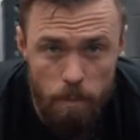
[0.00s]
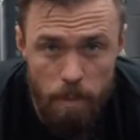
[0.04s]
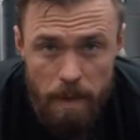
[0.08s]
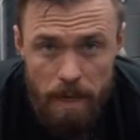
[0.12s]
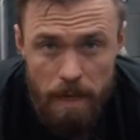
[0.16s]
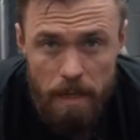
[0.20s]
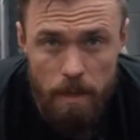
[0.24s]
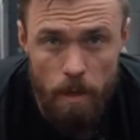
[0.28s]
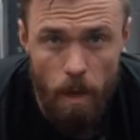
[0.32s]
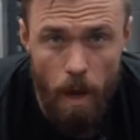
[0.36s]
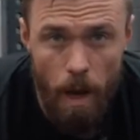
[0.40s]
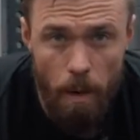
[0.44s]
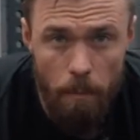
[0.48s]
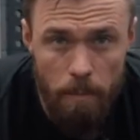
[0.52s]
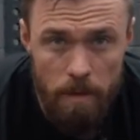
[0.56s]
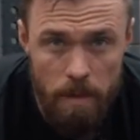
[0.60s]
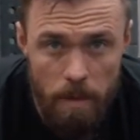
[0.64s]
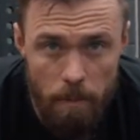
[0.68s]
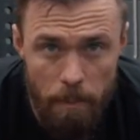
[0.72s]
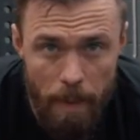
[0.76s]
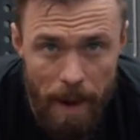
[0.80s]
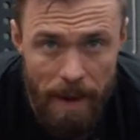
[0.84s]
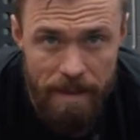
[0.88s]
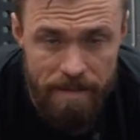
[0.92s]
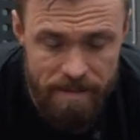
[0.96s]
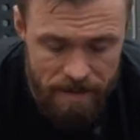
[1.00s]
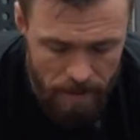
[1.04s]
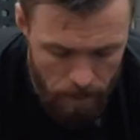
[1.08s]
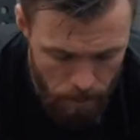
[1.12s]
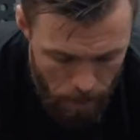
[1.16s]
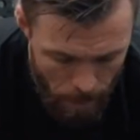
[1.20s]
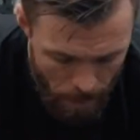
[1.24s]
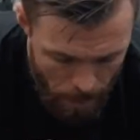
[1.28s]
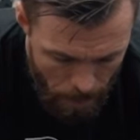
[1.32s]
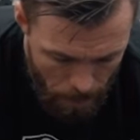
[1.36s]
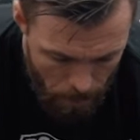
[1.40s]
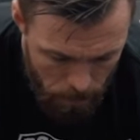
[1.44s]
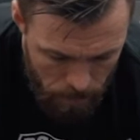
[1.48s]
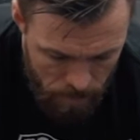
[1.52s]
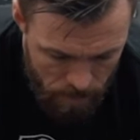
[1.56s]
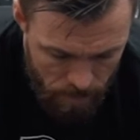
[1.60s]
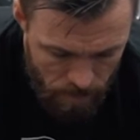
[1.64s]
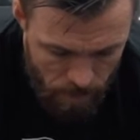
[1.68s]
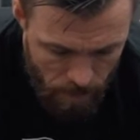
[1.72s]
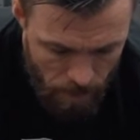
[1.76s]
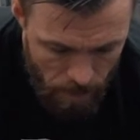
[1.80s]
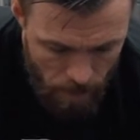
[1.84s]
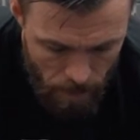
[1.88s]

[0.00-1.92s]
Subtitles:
be in line with the base of your palms,